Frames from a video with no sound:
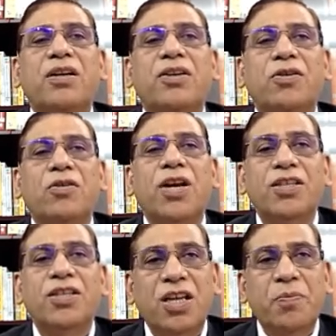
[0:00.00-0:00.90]
you know,
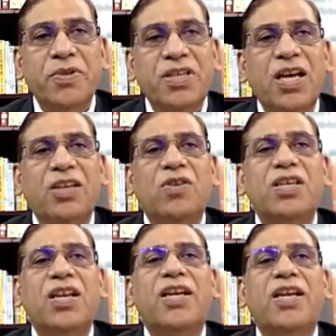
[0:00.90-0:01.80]
Rajendra Prasad
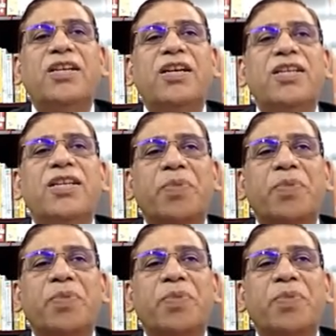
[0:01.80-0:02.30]
was elected